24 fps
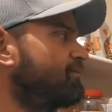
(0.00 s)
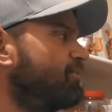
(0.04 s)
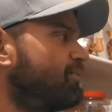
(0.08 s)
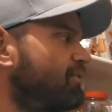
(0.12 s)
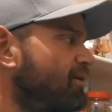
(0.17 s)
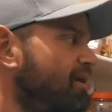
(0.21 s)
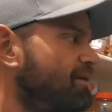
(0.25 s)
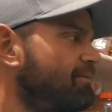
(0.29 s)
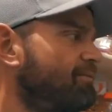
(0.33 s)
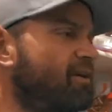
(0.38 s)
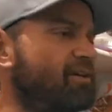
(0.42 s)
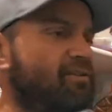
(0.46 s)

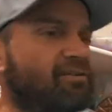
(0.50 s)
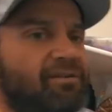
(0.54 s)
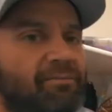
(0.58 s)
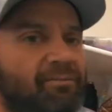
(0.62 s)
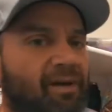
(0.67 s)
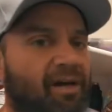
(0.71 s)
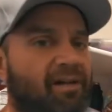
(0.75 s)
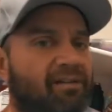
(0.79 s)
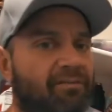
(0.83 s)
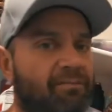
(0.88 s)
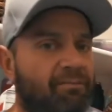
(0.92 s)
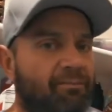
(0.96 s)
pretty much the
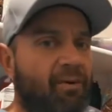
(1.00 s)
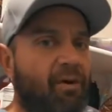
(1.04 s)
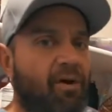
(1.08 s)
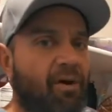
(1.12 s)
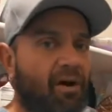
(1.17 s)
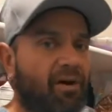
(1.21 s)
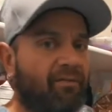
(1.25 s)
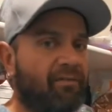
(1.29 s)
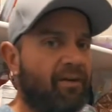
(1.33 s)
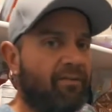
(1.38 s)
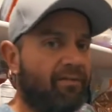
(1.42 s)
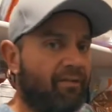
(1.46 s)
best
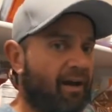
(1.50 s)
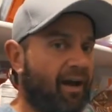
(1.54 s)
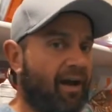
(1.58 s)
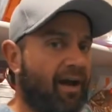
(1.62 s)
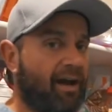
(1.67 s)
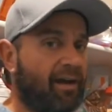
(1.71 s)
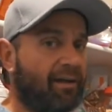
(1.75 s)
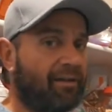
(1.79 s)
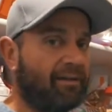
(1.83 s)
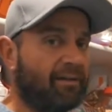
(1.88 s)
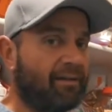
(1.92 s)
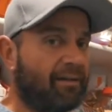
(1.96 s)
bar I've ever
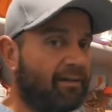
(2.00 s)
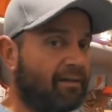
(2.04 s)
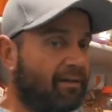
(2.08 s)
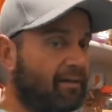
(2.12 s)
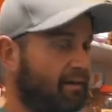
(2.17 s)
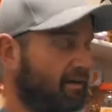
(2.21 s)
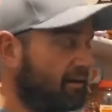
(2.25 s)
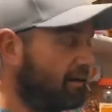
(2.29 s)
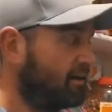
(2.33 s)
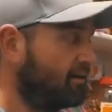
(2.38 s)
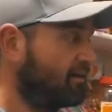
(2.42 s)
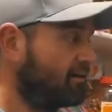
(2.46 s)
had
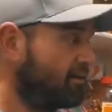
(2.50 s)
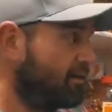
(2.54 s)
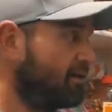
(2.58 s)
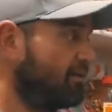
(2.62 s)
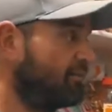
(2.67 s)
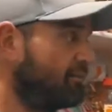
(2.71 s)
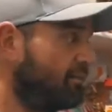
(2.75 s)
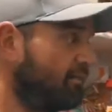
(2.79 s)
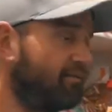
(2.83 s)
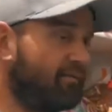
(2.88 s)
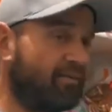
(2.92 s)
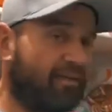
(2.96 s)
in
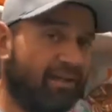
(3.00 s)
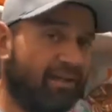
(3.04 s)
terms of